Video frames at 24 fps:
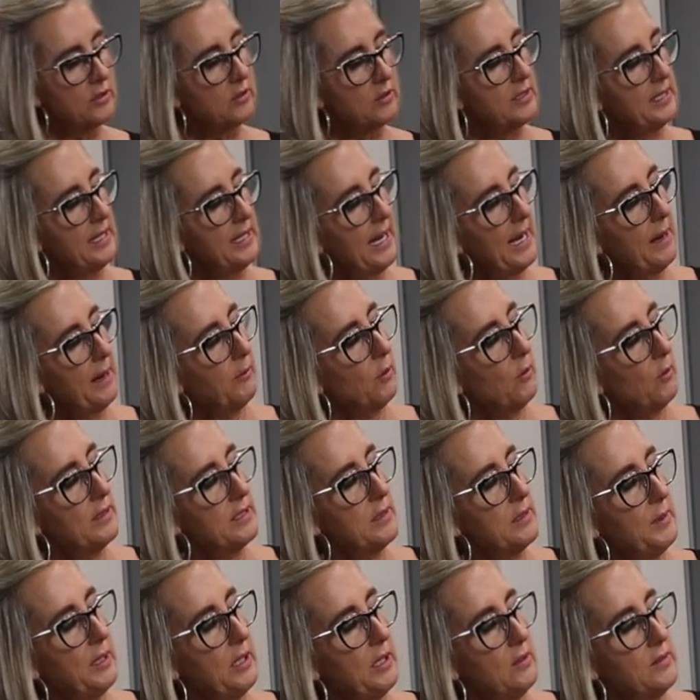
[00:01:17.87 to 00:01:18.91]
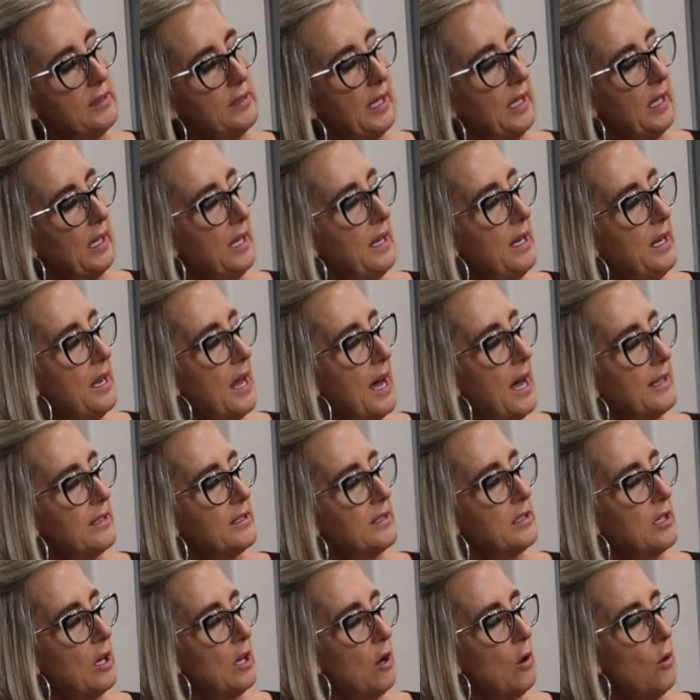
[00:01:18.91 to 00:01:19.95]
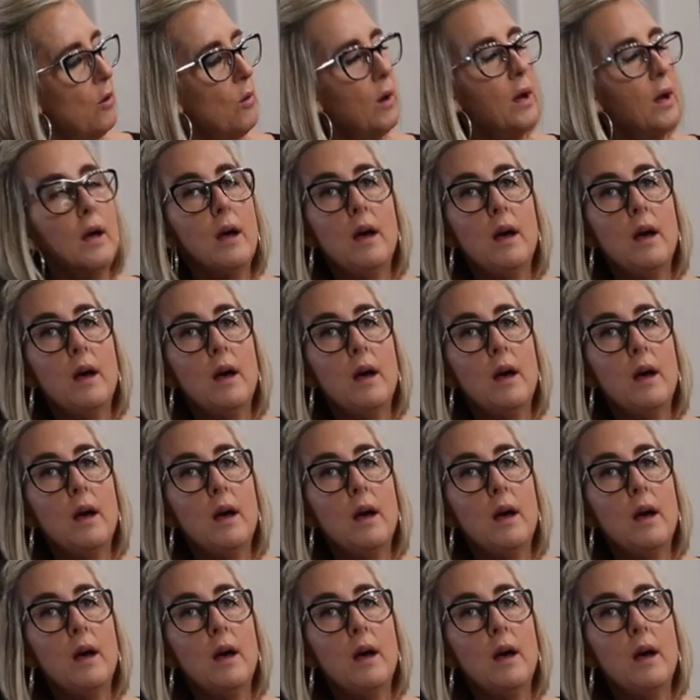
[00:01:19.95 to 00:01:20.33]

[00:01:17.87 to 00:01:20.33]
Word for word: So today I'm going to be using Nutso.